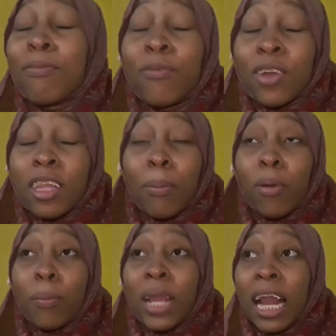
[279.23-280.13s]
For example,
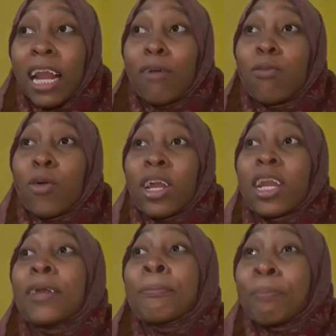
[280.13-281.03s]
me, I love walking
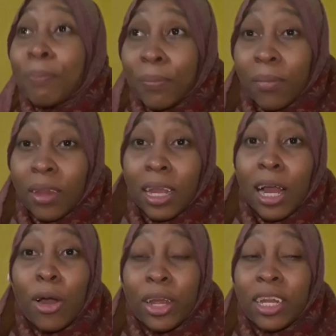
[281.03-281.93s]

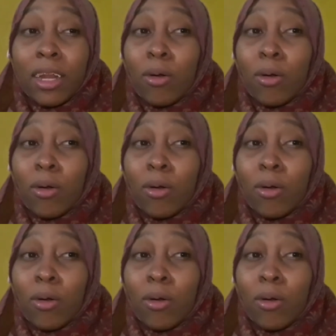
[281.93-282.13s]
in